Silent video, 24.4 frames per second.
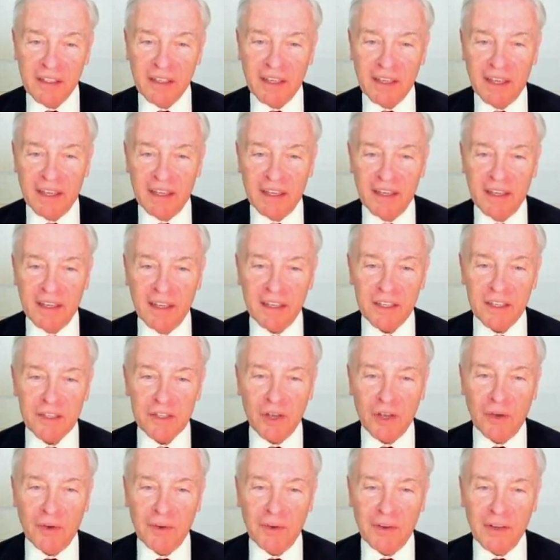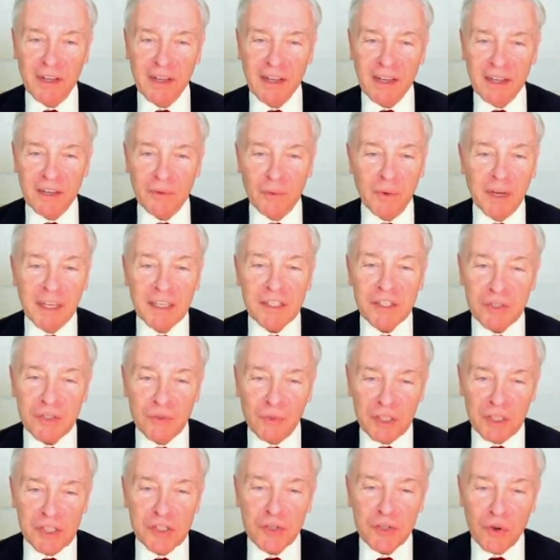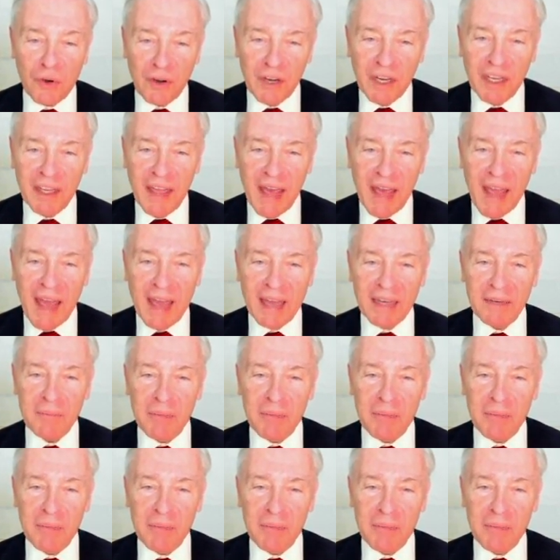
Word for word: And uh, so re restoring that,